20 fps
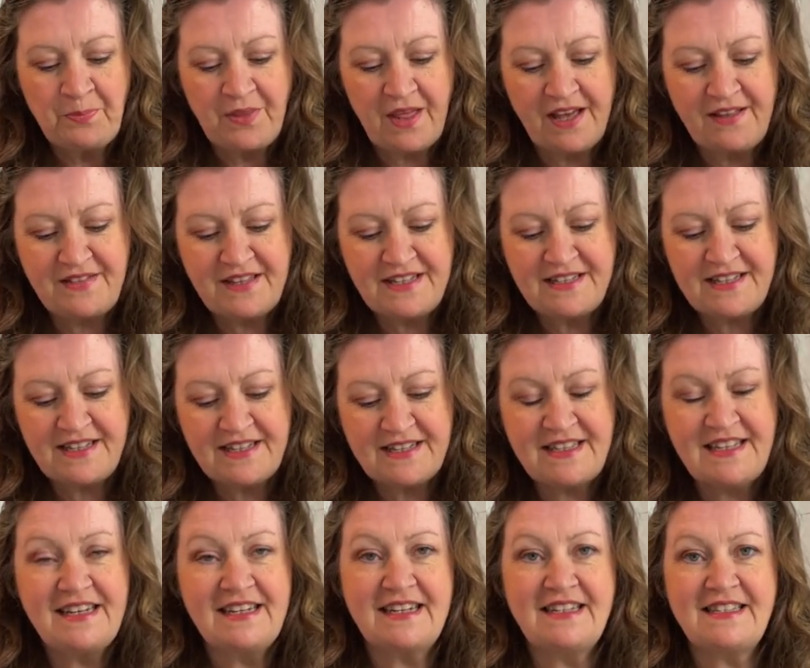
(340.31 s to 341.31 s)
And this is the
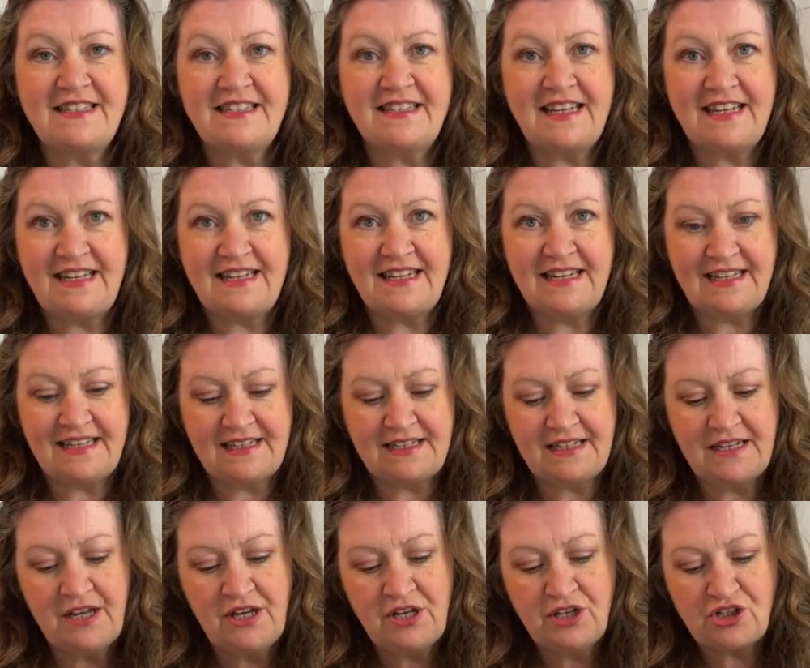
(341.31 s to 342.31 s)
little seedling.
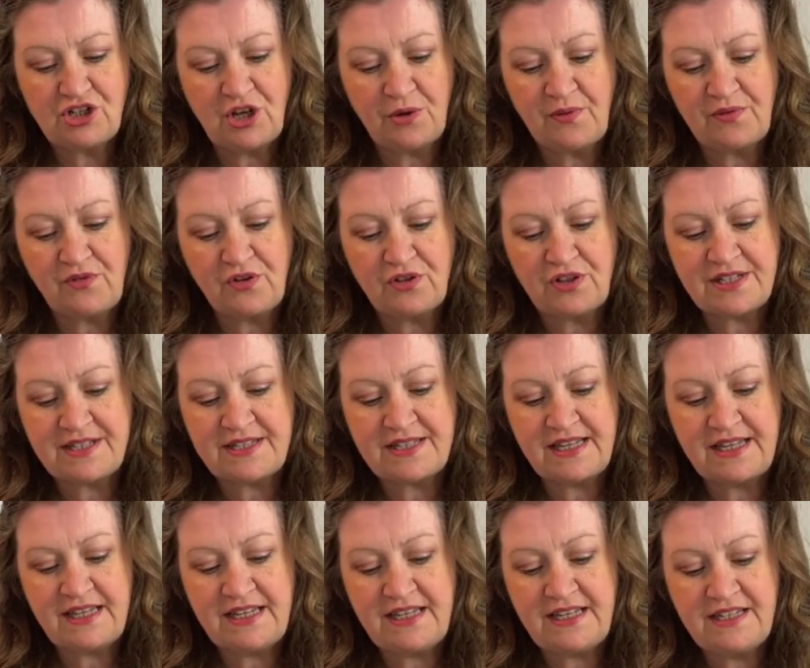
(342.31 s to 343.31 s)
So we've got the
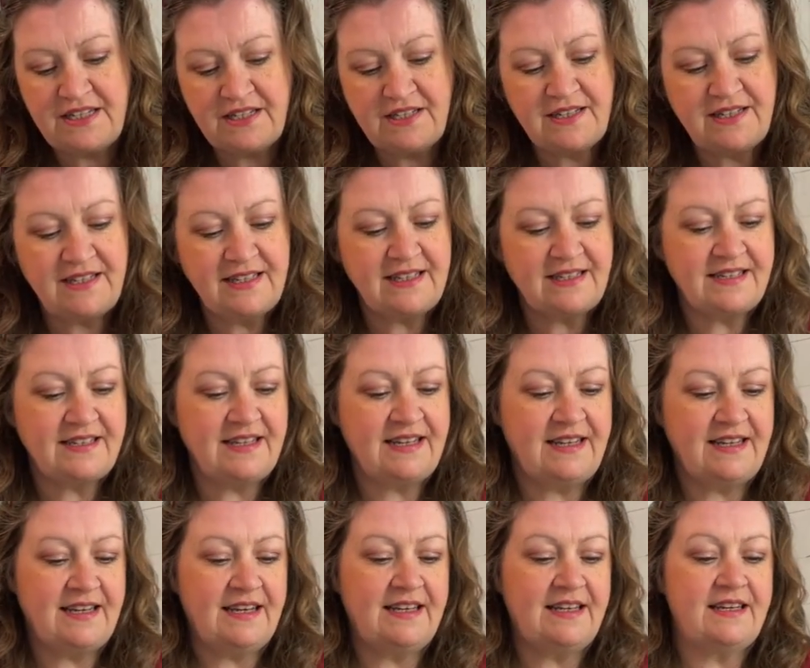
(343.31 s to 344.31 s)
seed to the
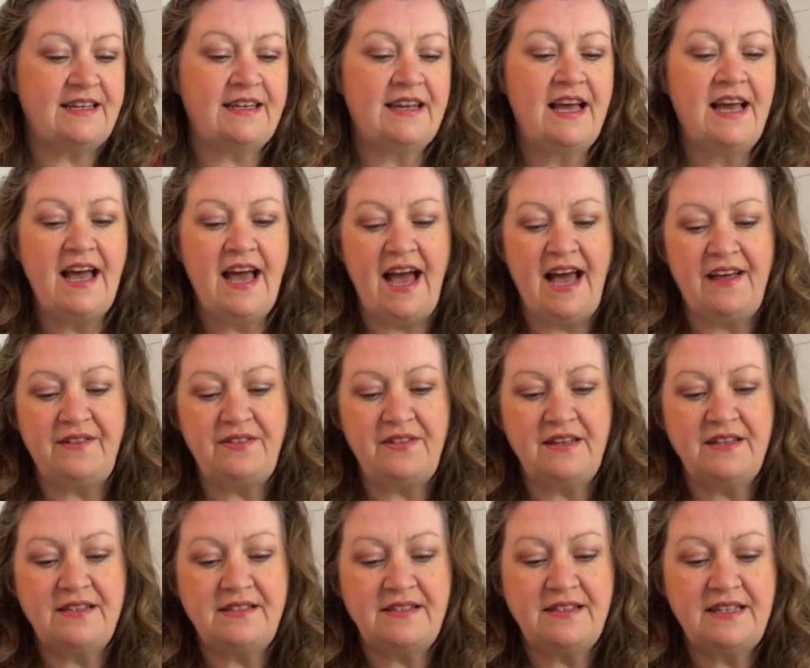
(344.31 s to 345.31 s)
seedling, and
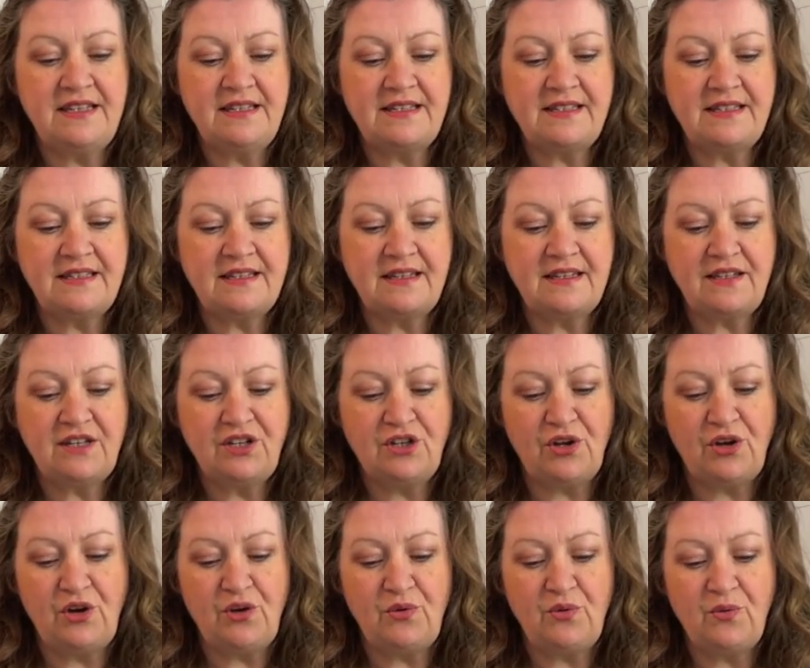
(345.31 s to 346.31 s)
this is, you
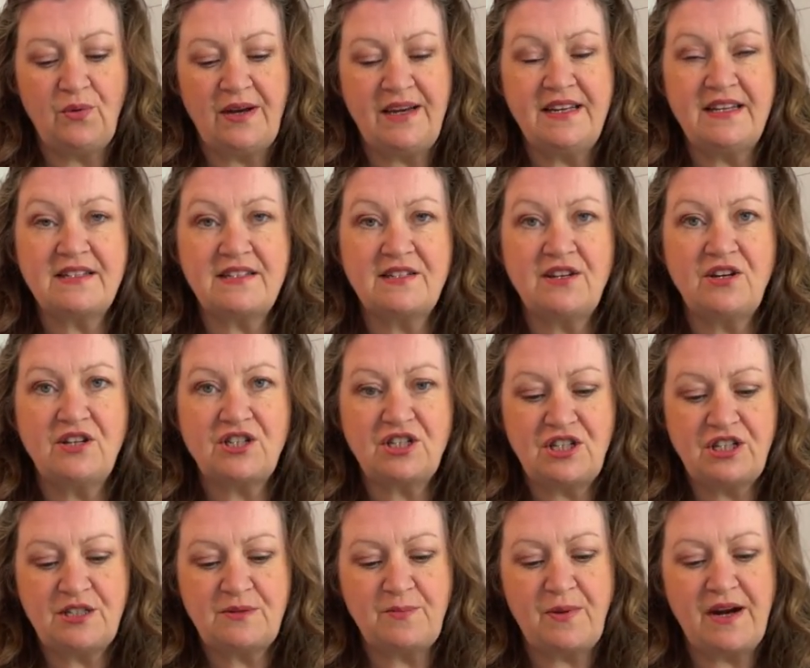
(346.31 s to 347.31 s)
know, when it starts to
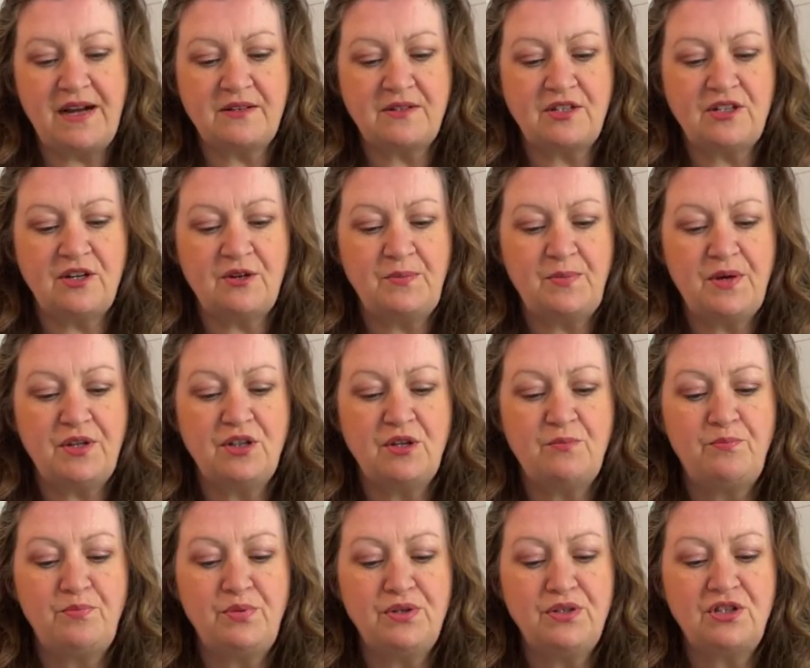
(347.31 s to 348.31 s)
sprout up and the
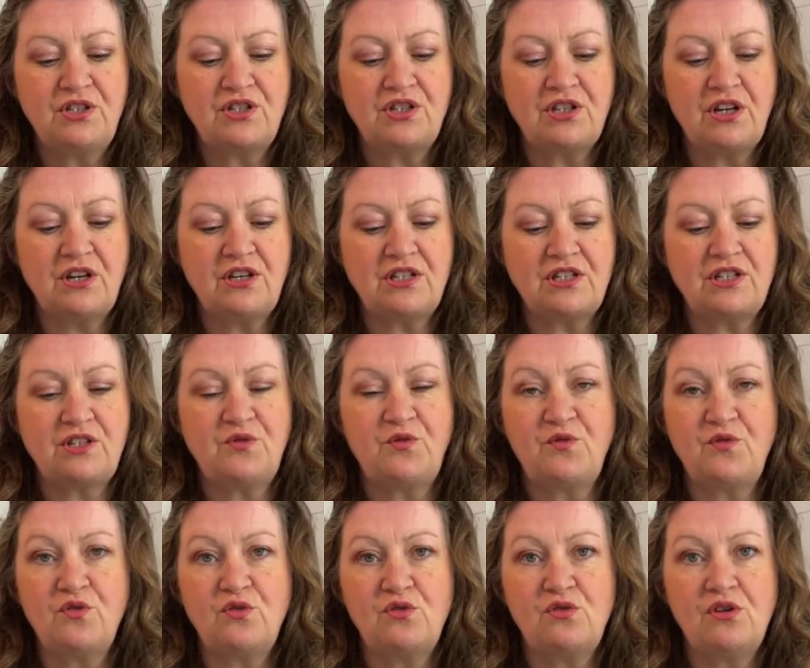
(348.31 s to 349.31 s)
bud starts to
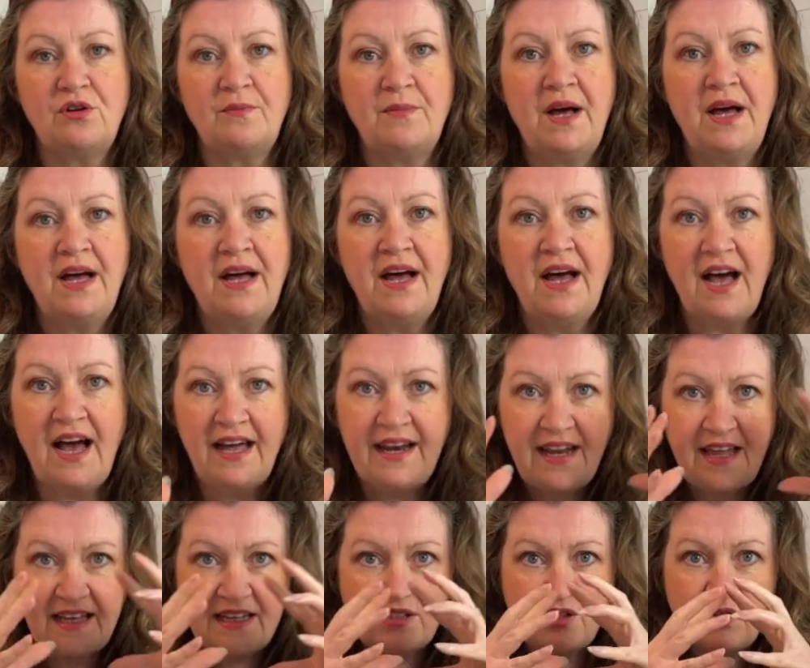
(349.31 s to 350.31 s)
form and
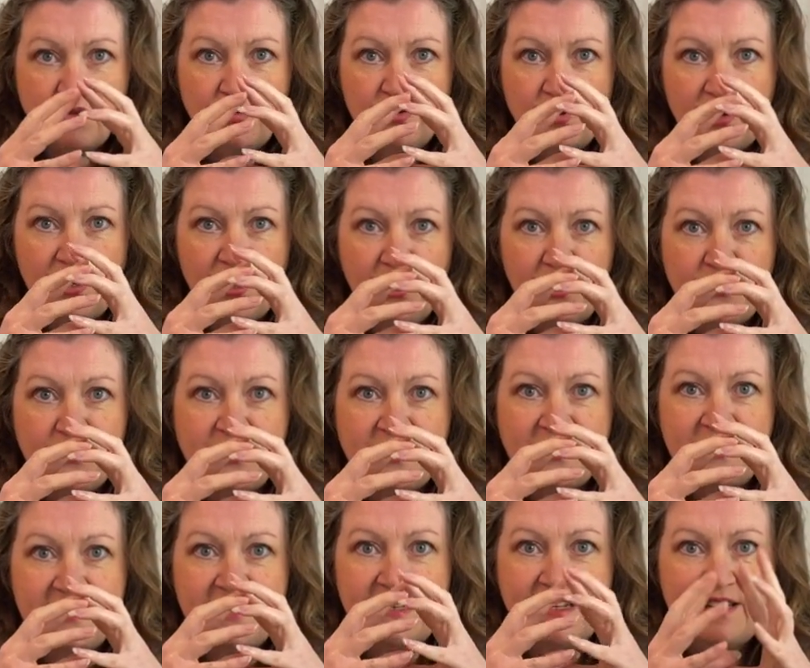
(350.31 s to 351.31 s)
it's all closed
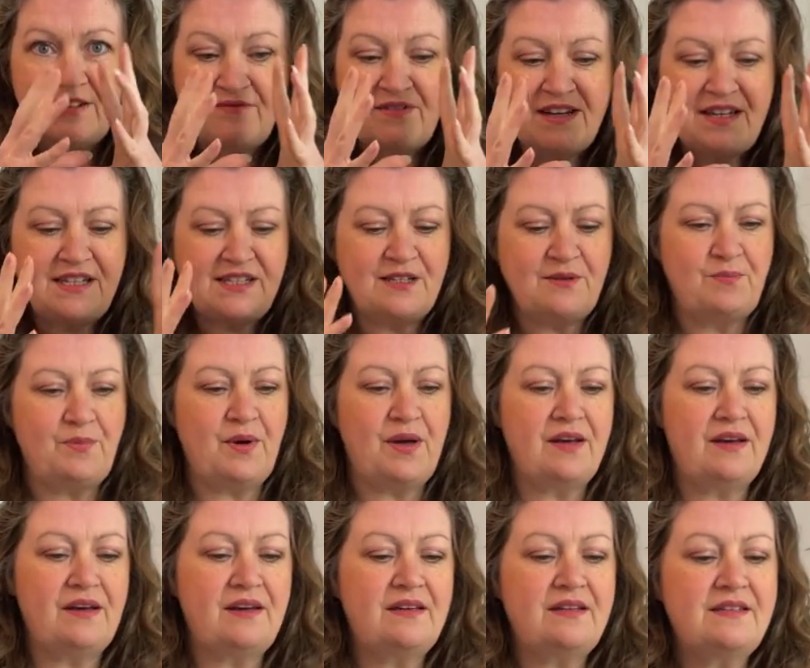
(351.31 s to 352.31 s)
in, ready to
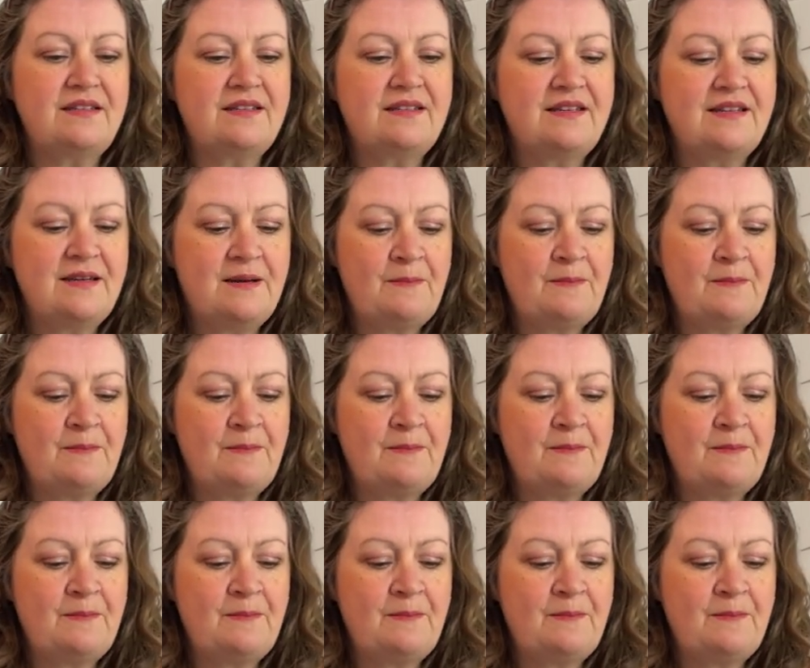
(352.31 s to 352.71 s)
burst.